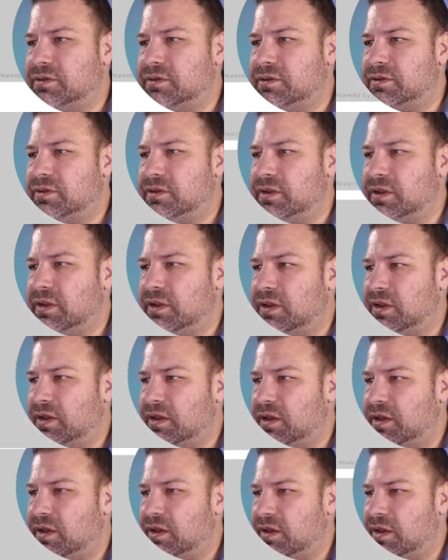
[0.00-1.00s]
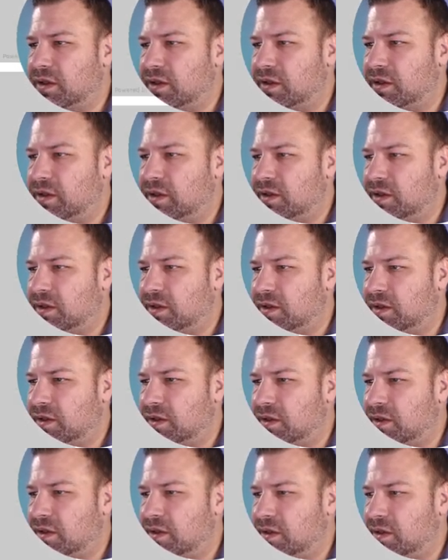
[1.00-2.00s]

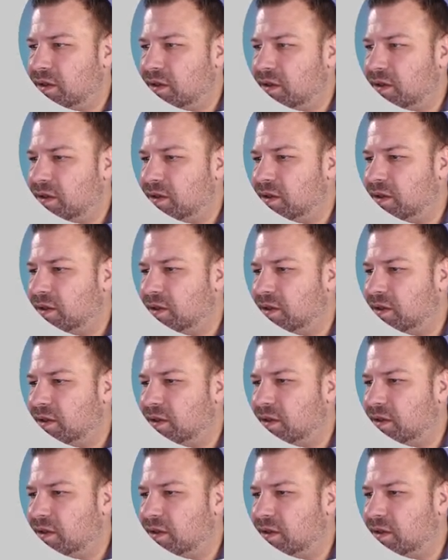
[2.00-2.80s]
Nothing is said.